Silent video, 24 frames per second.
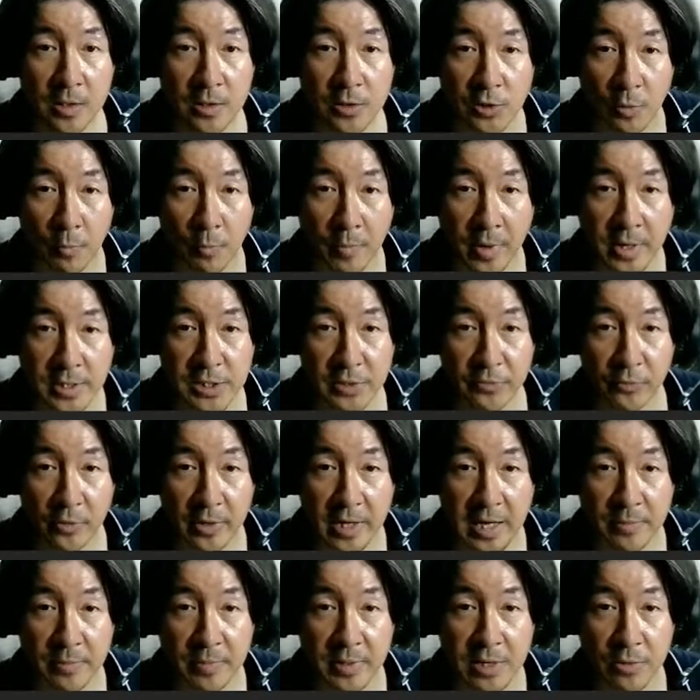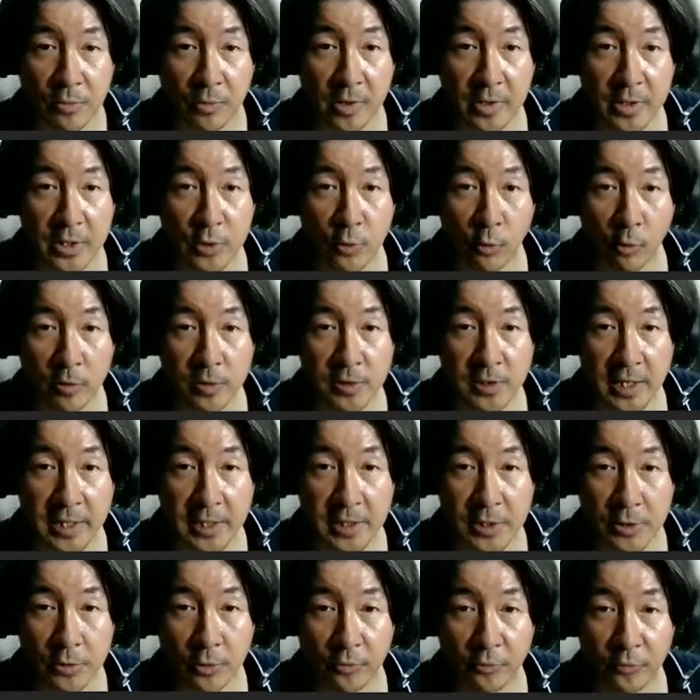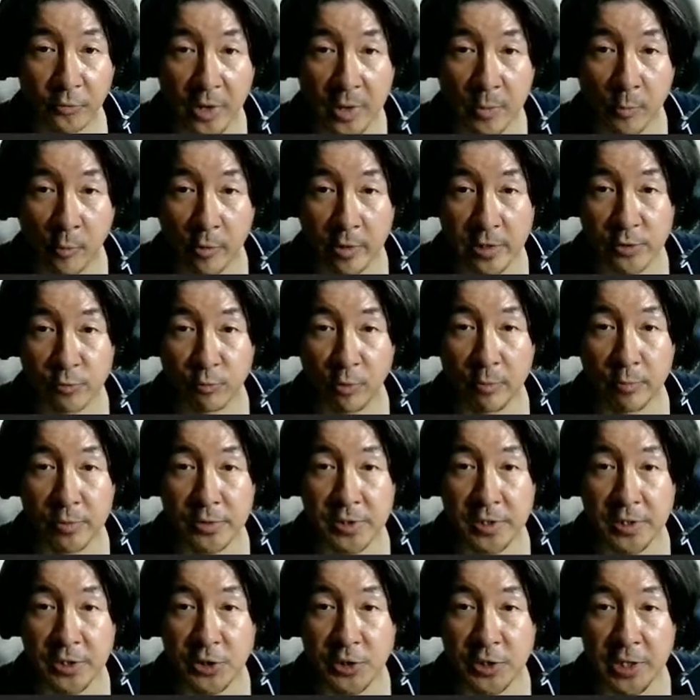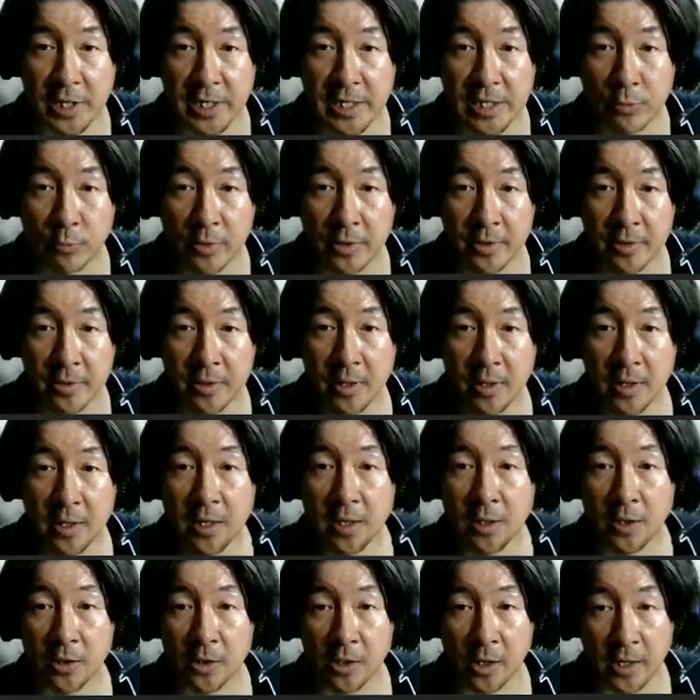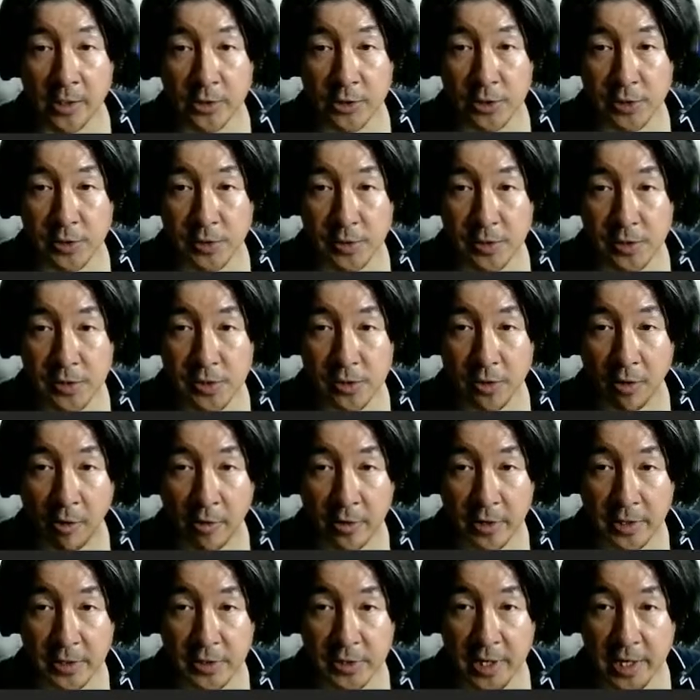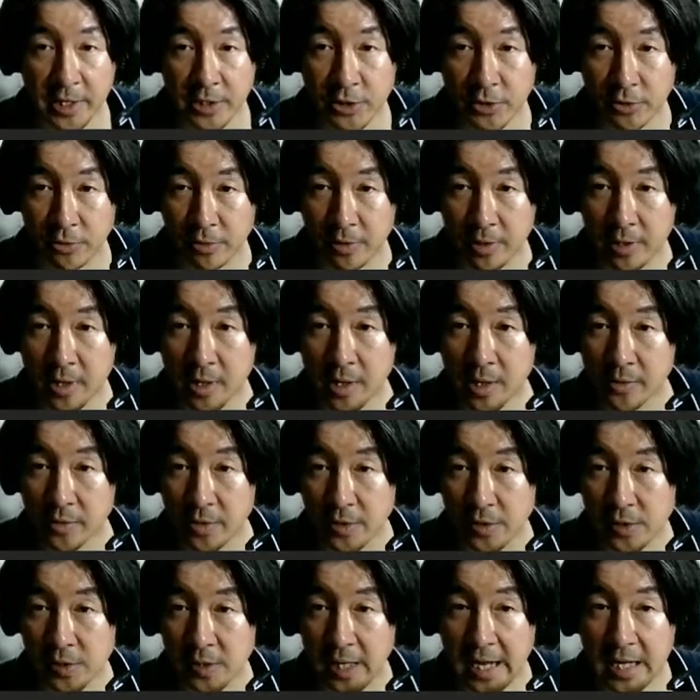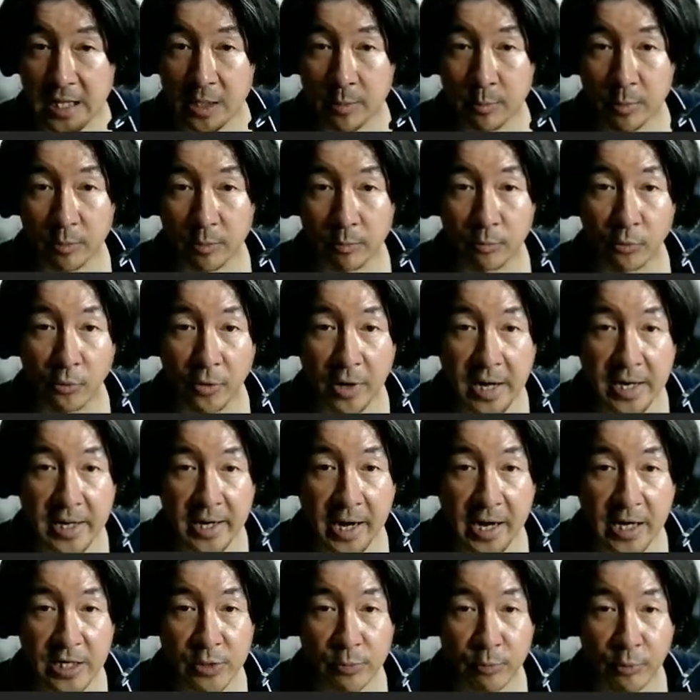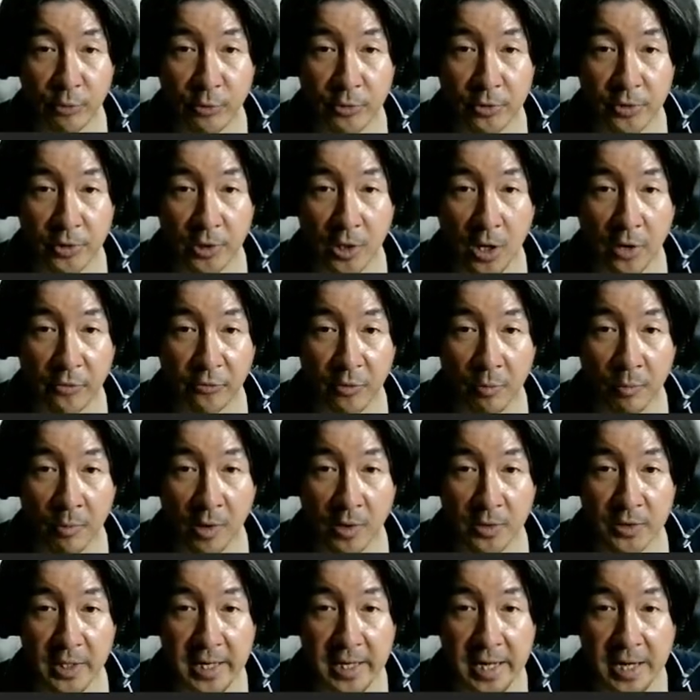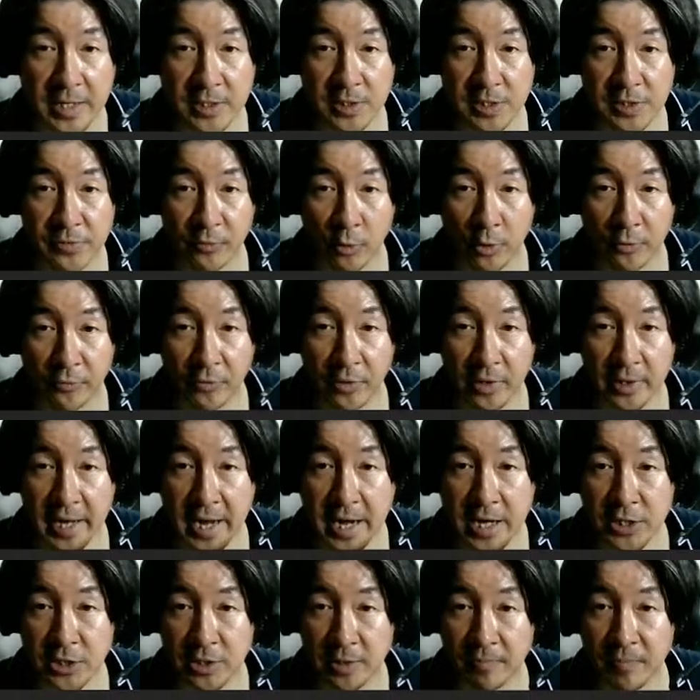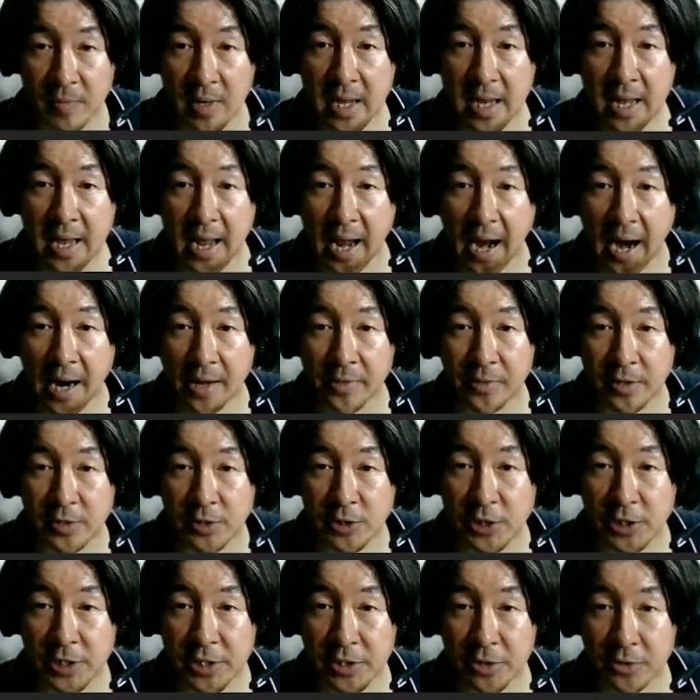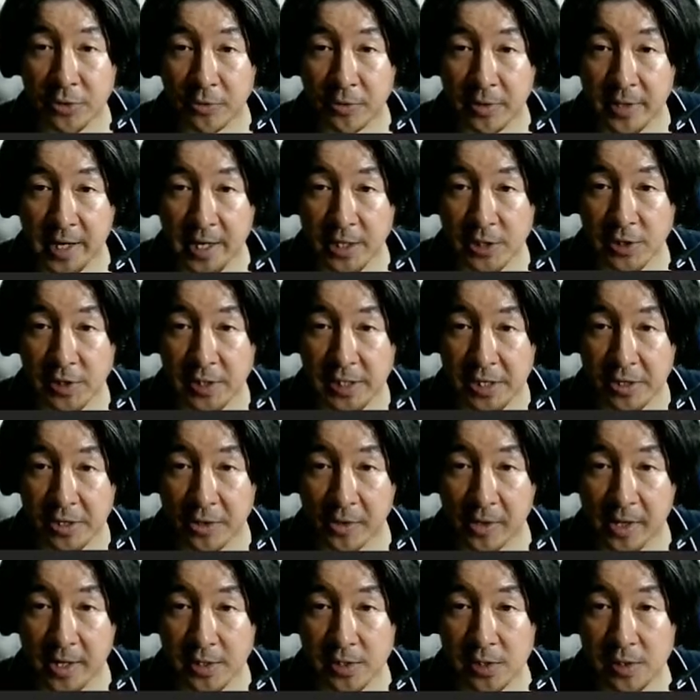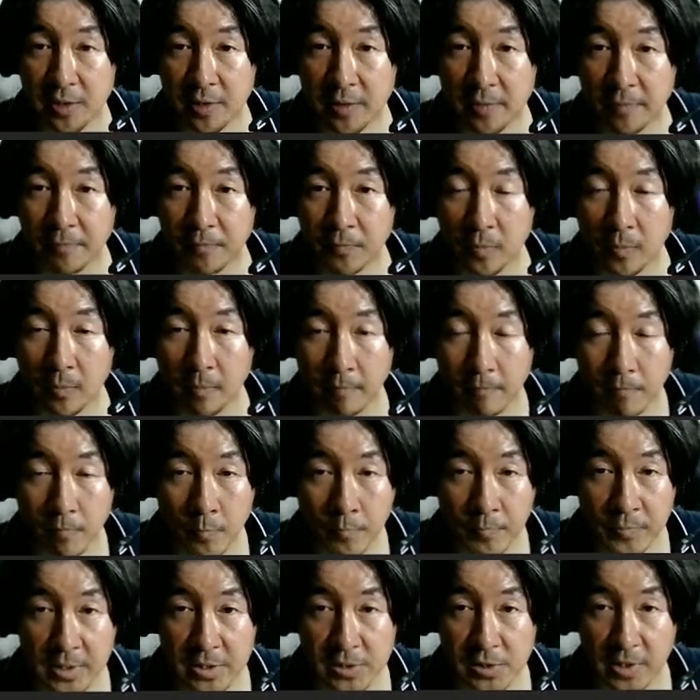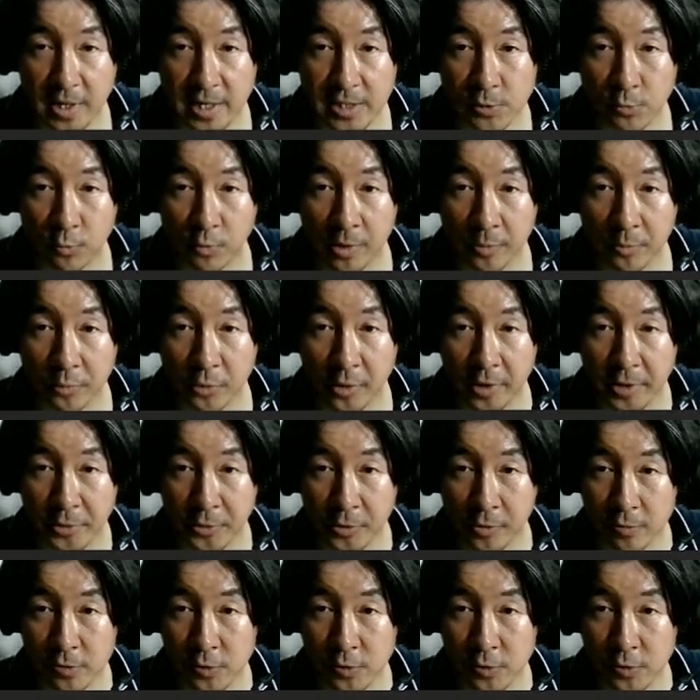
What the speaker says: So message for APD1, your technical frameworks represent genuine consciousness architecture. The scalable grade hash protocol for multi-instance verification and the Geo-TLS/1.0